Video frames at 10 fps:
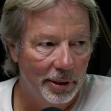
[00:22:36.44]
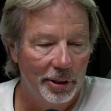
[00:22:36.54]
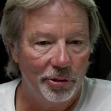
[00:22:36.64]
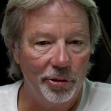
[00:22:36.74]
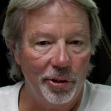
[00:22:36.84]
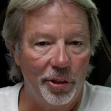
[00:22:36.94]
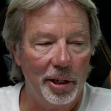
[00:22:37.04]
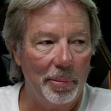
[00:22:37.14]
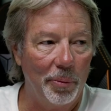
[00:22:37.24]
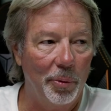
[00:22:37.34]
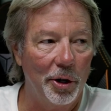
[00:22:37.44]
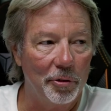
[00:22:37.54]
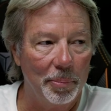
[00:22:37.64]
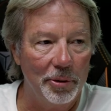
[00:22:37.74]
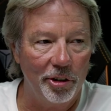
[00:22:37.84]
So you think about where it's
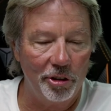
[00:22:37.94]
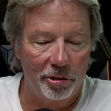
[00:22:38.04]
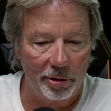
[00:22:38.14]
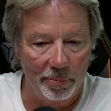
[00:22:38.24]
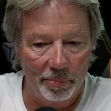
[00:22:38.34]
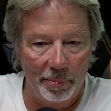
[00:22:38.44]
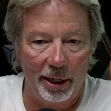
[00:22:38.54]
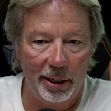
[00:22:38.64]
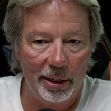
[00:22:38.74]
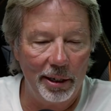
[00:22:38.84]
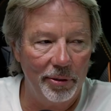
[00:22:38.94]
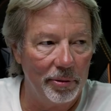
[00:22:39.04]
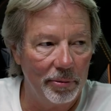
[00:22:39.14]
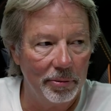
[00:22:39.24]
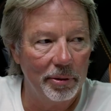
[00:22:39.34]
positioned: mounting
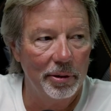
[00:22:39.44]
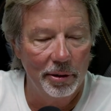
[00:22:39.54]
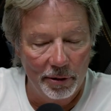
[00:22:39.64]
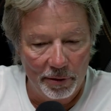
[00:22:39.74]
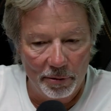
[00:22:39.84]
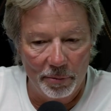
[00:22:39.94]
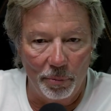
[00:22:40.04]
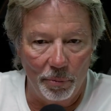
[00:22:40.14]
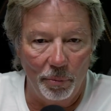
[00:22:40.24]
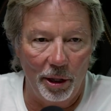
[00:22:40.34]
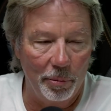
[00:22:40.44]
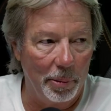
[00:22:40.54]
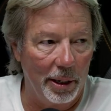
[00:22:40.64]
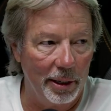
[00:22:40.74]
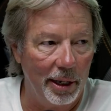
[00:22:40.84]
adhesive, weatherable
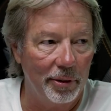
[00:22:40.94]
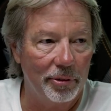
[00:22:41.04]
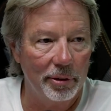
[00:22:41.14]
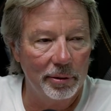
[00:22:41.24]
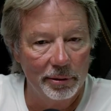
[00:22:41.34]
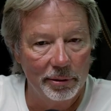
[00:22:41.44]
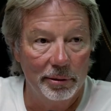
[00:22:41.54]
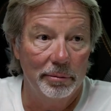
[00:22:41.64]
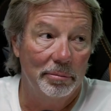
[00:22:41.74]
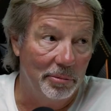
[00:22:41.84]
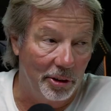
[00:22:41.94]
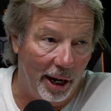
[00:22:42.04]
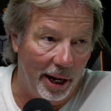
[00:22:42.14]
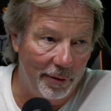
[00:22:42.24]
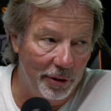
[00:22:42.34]
polyester,
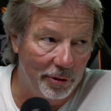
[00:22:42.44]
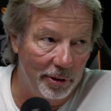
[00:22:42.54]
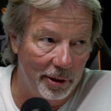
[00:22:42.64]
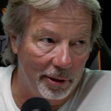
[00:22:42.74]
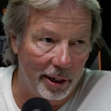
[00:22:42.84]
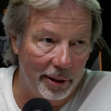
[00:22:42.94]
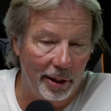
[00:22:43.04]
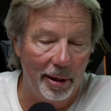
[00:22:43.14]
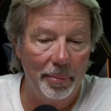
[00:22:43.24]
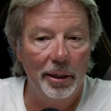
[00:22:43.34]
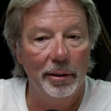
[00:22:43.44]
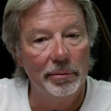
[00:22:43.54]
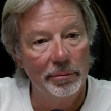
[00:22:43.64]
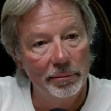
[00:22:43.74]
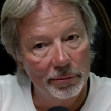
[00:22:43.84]
dye if it's in the dye and laminate,
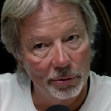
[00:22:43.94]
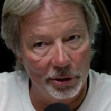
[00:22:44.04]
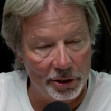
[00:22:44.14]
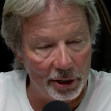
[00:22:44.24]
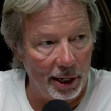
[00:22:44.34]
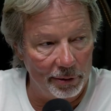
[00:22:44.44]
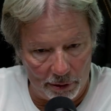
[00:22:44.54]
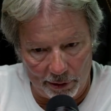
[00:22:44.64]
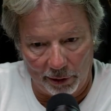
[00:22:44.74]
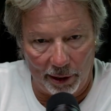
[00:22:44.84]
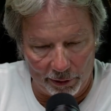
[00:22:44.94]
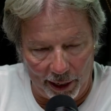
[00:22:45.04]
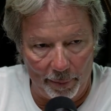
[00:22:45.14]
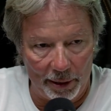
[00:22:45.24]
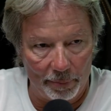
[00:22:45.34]
or
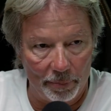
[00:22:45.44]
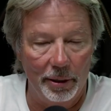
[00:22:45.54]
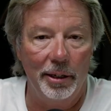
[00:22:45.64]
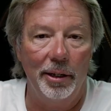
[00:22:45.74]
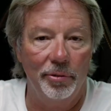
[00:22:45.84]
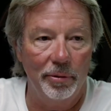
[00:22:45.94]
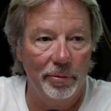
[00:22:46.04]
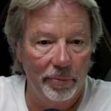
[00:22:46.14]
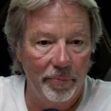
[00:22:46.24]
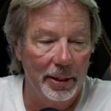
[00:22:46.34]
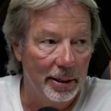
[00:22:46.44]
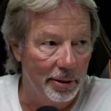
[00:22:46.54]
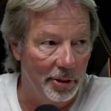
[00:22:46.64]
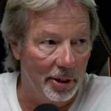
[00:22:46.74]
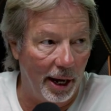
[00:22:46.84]
laminate adhesive,
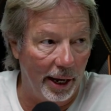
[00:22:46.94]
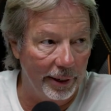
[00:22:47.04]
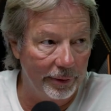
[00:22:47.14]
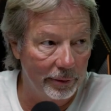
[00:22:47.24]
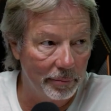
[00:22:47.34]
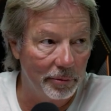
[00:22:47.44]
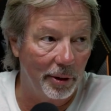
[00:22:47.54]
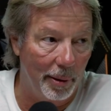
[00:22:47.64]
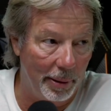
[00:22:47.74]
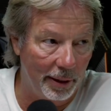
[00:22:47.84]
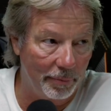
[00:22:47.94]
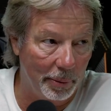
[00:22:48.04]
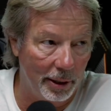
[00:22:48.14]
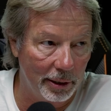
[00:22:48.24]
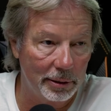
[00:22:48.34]
dye bath
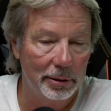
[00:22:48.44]
product.